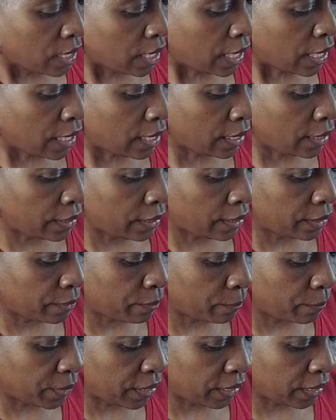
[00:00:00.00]
I am
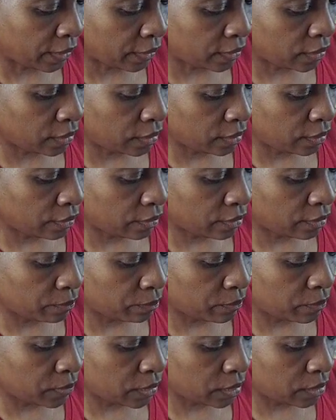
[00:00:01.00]
back in the
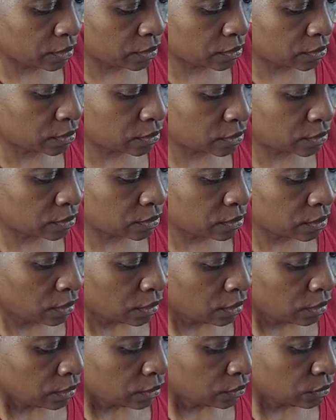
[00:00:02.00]
mix
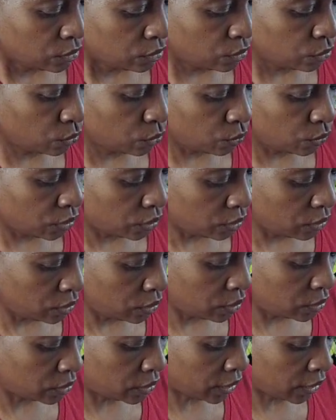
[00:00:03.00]
doing
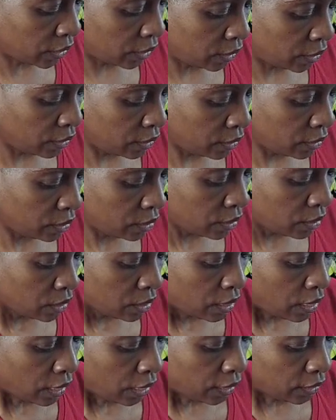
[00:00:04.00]
the thing.
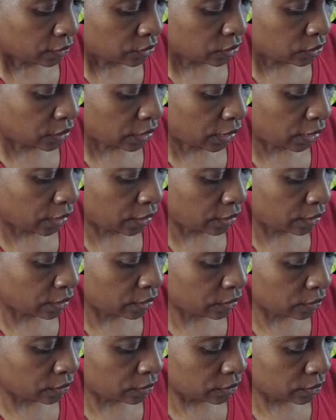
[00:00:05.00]
I just had a
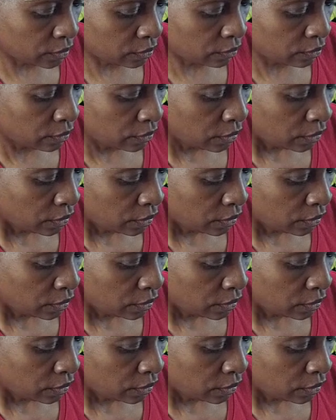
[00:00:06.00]
little,